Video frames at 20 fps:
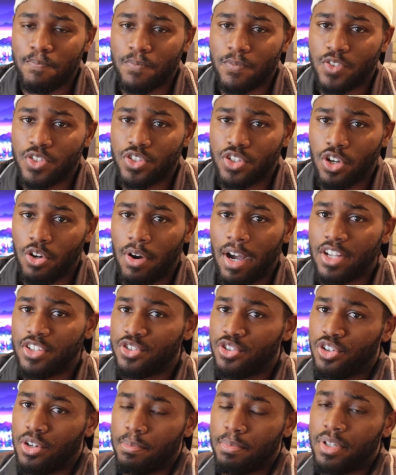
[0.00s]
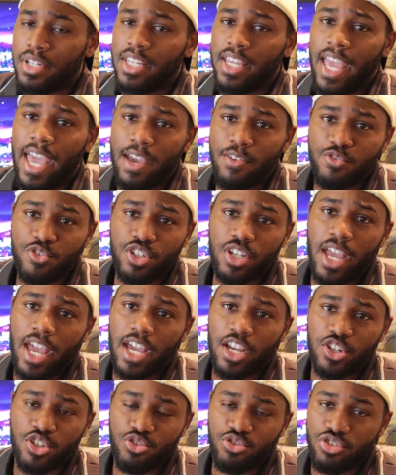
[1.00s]
So I started putting every
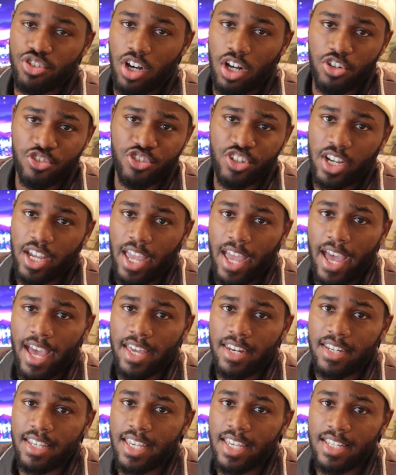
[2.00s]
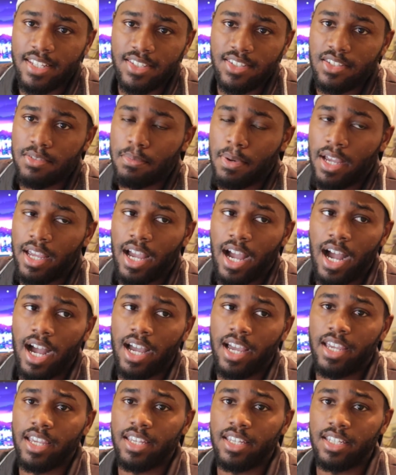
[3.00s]
extra dollar I had into my
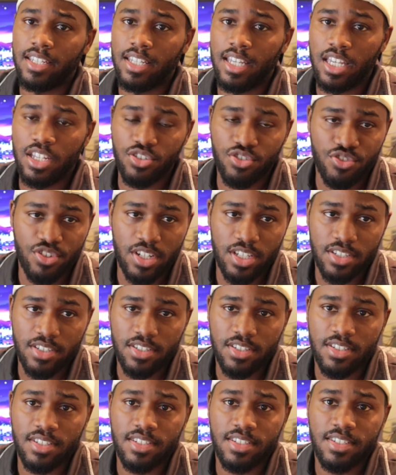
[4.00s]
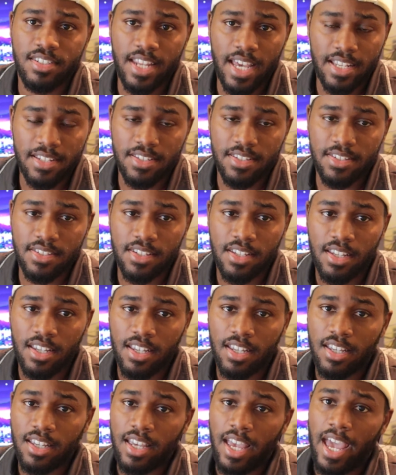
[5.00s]
high interest debts.
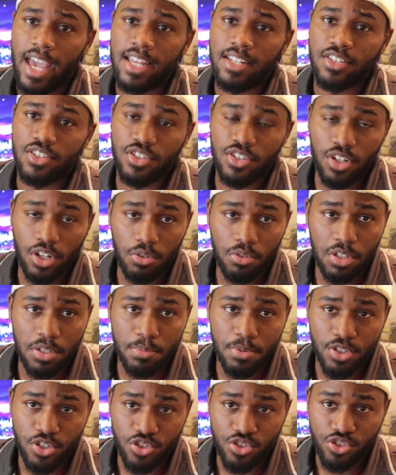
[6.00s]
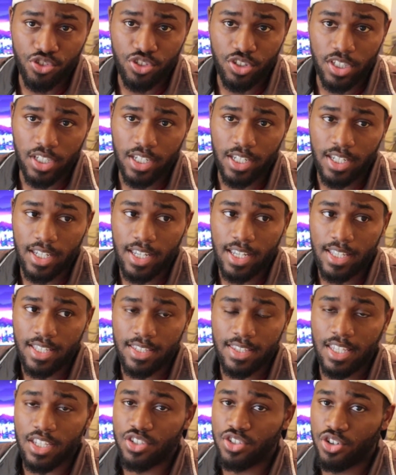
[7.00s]
And slowly but surely,
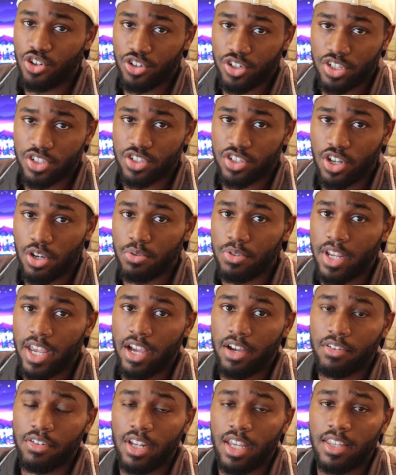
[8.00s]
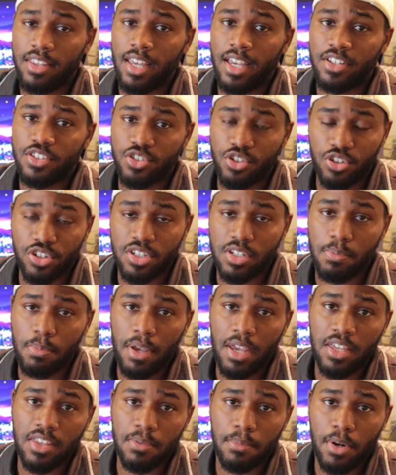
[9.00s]
they started to go down and I started to
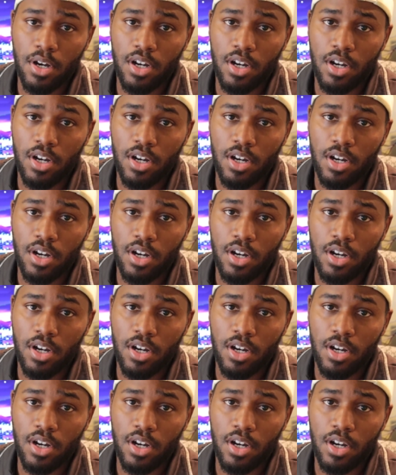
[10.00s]
pay them